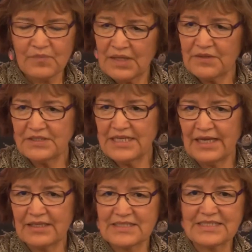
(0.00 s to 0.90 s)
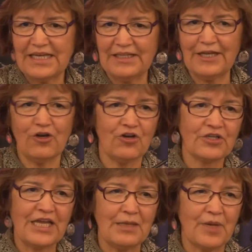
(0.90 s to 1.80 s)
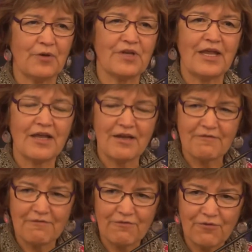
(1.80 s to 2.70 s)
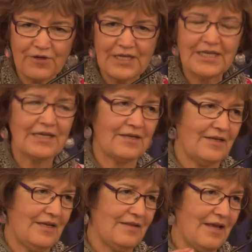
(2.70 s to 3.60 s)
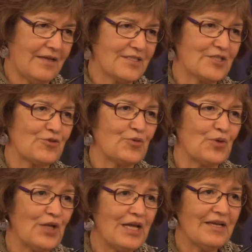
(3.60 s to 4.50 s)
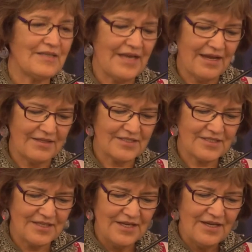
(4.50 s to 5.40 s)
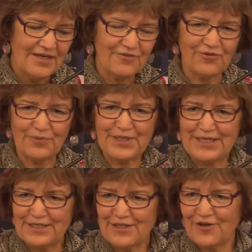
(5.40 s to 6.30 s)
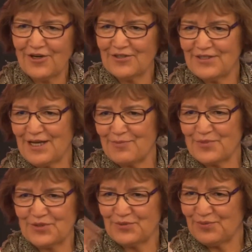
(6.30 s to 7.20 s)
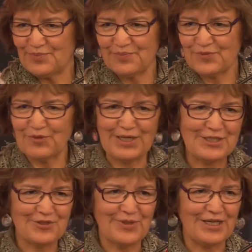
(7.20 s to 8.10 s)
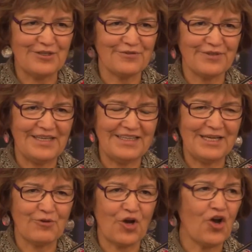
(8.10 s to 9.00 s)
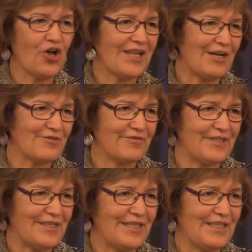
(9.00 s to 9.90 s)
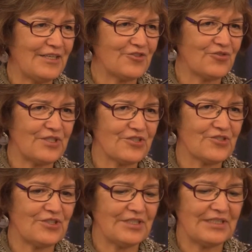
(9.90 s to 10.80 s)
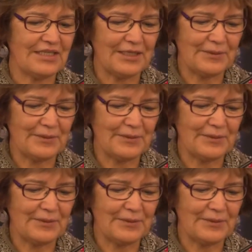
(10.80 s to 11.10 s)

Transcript: the dance, and they all came out. Every kid in that school danced from kindergarten up to grade 12, and they were all outfitted in their traditional